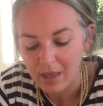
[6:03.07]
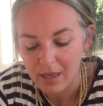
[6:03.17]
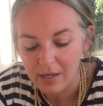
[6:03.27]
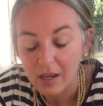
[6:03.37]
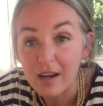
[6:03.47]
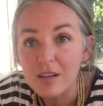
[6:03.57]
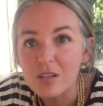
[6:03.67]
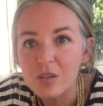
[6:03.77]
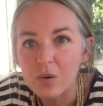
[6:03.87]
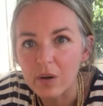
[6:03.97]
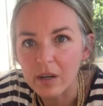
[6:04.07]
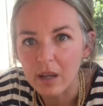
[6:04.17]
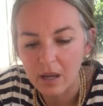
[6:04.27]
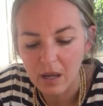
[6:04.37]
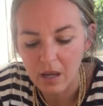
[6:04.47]
and I saw
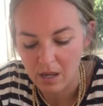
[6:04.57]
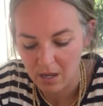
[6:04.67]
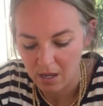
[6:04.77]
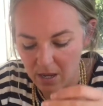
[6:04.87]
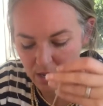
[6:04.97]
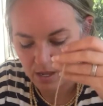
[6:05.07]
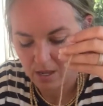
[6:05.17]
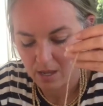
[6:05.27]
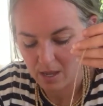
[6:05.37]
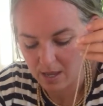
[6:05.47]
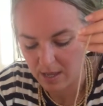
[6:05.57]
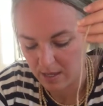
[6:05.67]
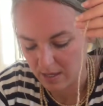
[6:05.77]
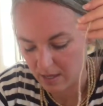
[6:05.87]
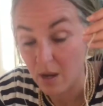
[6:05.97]

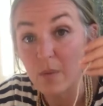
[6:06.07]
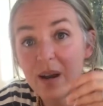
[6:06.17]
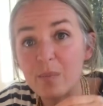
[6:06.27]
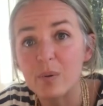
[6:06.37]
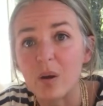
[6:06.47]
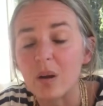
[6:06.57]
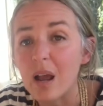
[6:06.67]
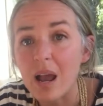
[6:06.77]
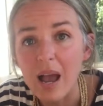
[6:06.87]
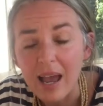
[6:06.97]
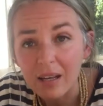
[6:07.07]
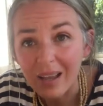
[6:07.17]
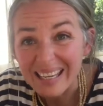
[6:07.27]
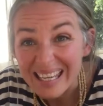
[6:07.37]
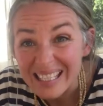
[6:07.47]
a rainbow
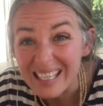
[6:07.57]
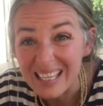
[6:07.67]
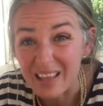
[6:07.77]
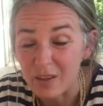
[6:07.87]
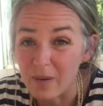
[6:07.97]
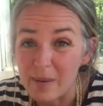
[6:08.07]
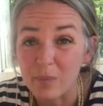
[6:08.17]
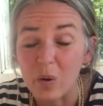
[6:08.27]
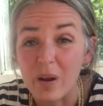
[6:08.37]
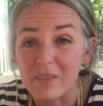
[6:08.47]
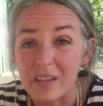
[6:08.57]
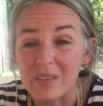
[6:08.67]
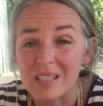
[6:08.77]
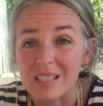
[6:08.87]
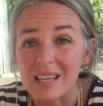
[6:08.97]
unlike any other rainbow I've
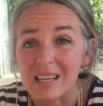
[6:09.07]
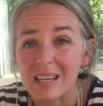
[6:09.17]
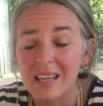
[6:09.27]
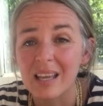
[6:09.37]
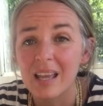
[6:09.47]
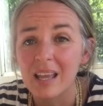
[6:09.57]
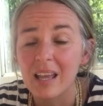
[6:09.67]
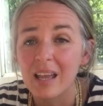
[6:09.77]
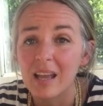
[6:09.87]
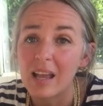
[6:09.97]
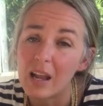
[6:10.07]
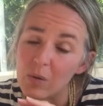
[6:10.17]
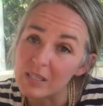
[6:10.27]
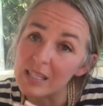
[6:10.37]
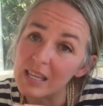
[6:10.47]
ever seen. It
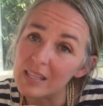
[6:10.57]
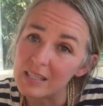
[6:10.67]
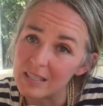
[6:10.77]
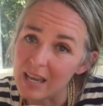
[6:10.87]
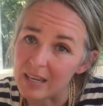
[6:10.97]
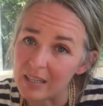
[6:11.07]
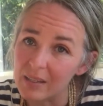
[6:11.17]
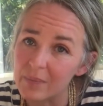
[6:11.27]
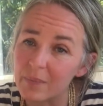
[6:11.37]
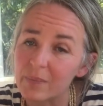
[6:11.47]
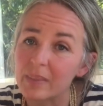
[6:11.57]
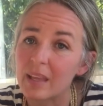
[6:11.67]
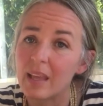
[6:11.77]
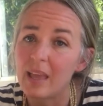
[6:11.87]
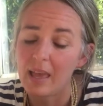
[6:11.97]
was near the sun,
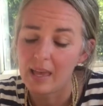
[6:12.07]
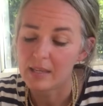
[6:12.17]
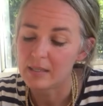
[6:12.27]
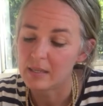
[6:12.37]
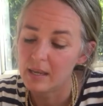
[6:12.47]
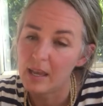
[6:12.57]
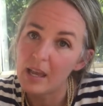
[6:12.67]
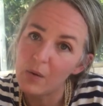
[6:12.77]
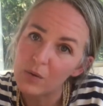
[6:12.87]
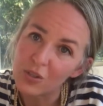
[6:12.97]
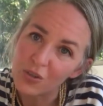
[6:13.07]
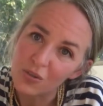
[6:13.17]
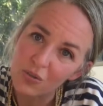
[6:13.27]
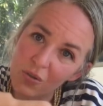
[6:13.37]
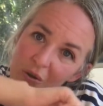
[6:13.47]
and it was a
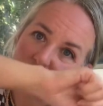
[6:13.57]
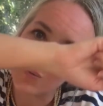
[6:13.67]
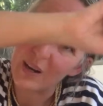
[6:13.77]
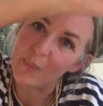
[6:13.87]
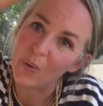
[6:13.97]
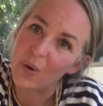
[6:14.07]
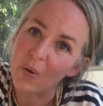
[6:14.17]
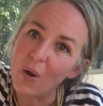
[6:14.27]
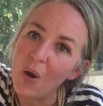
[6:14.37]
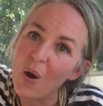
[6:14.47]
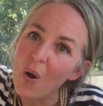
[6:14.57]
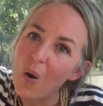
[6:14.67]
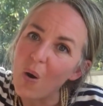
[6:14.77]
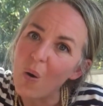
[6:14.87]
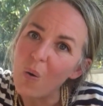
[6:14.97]
circle rainbow
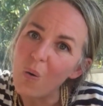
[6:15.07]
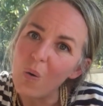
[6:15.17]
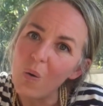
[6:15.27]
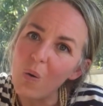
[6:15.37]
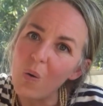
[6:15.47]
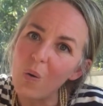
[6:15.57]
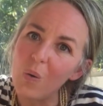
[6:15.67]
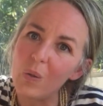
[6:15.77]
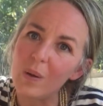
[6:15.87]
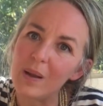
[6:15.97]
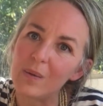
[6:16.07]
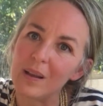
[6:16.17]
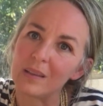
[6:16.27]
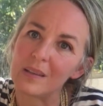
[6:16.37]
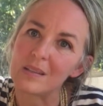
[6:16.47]
all the way
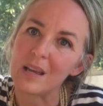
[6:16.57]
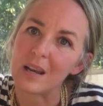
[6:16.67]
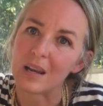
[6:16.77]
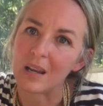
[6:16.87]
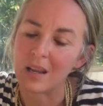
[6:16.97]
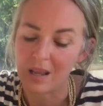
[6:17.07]
around the sun,